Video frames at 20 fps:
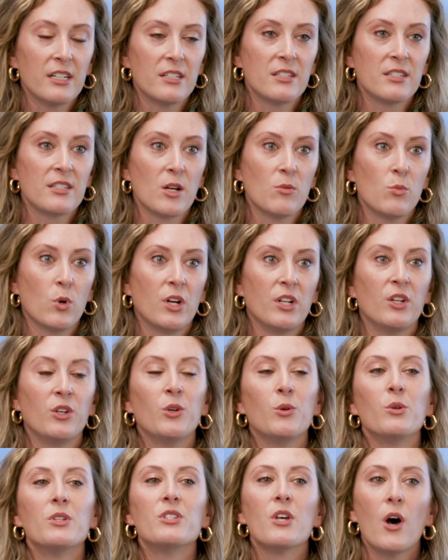is someone
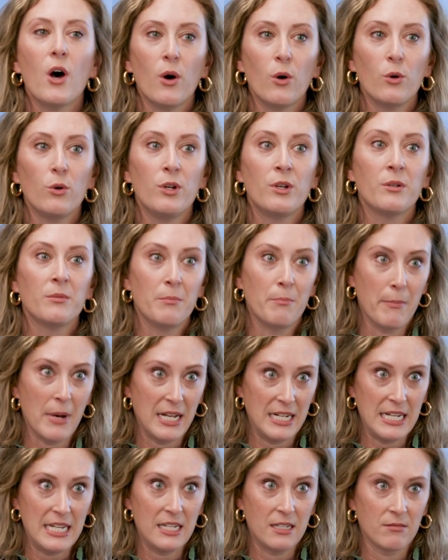who is owed
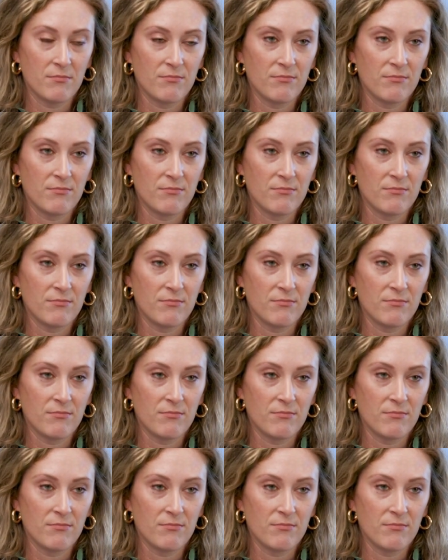money.